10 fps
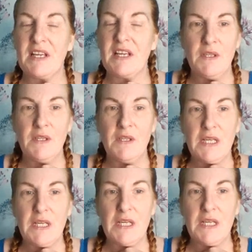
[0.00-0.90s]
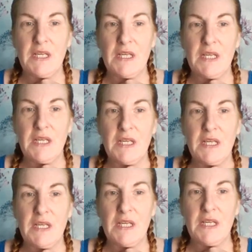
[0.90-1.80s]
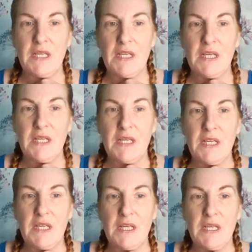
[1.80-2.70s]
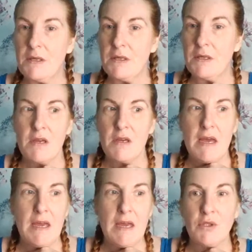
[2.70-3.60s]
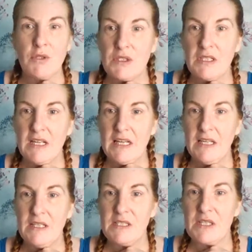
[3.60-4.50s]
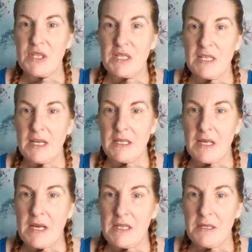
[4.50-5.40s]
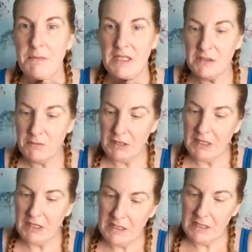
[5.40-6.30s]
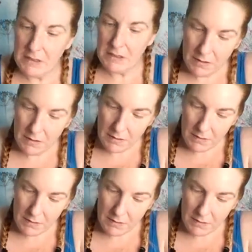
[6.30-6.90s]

and I get a case that you yourself have maybe lived with tonsillitis and things like that in the past, please.